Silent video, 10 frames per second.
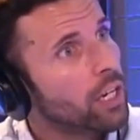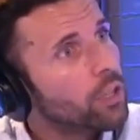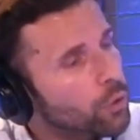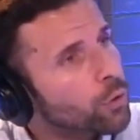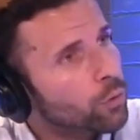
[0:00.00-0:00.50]

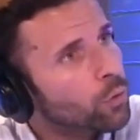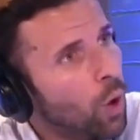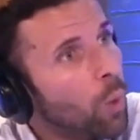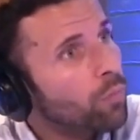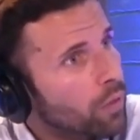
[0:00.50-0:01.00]
to
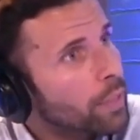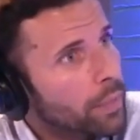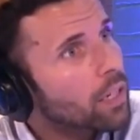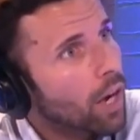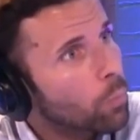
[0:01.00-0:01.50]
hopefully
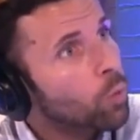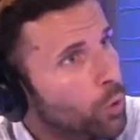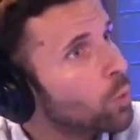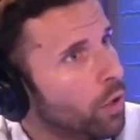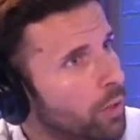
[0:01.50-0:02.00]
become who
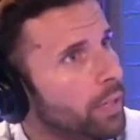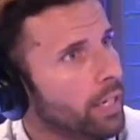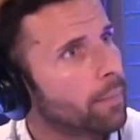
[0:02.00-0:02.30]
you want to be?